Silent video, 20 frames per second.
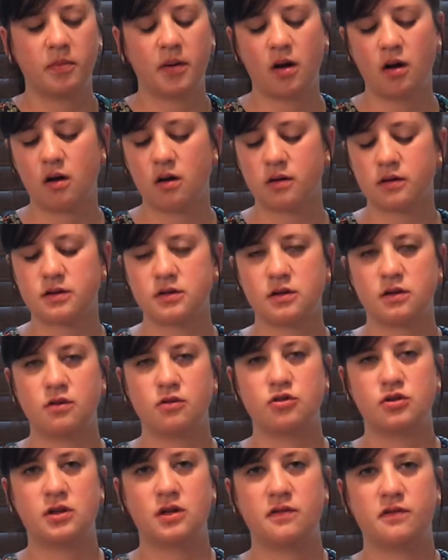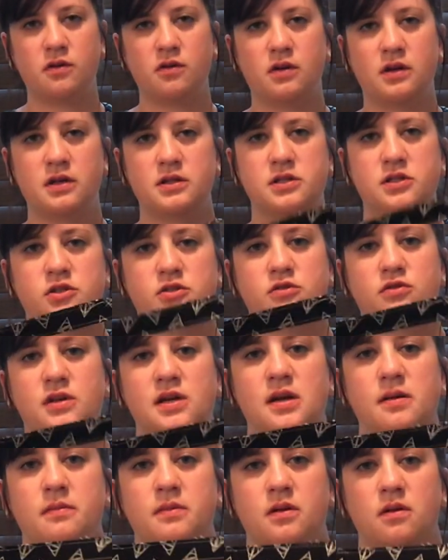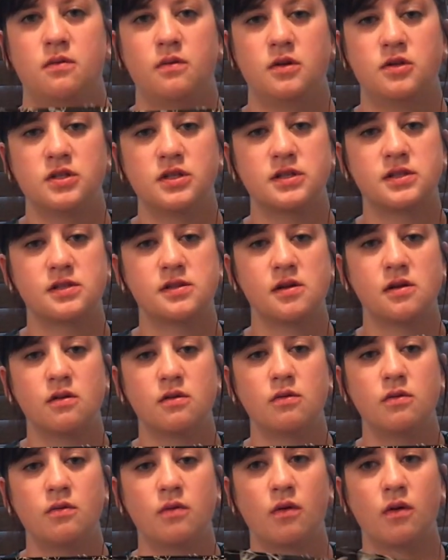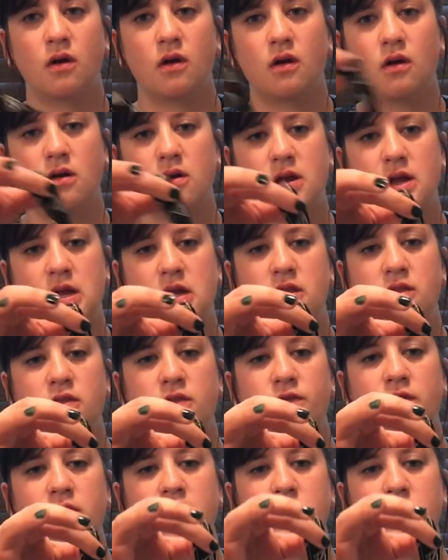box, and you should have your nice strap that we just sewed 1/8 of an